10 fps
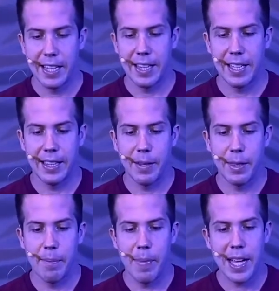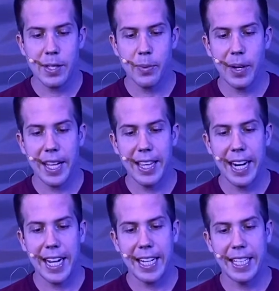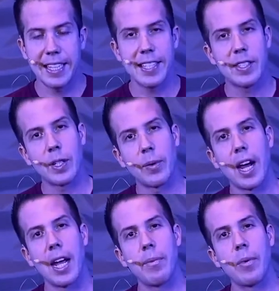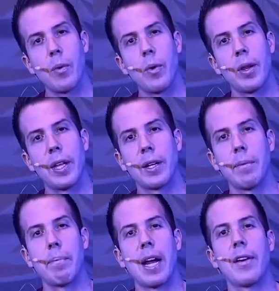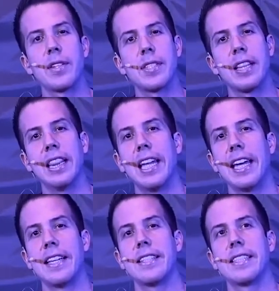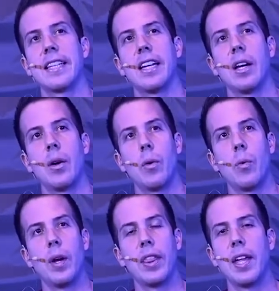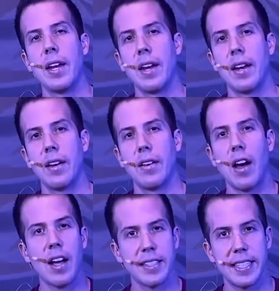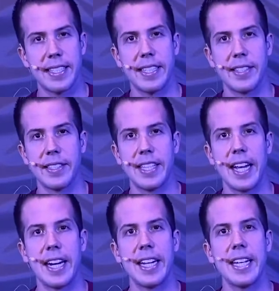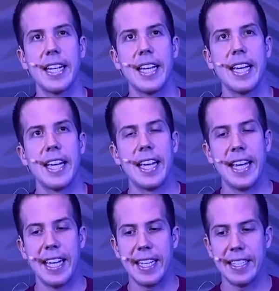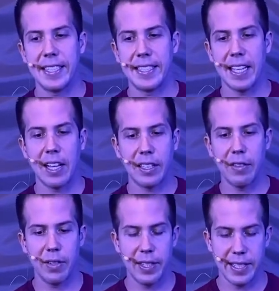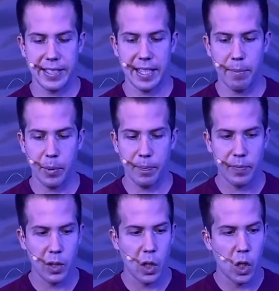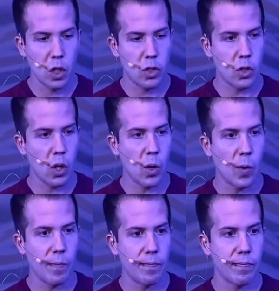the, the, the best way that I can describe where the comparison lays within us as a society is I'll give you this example. So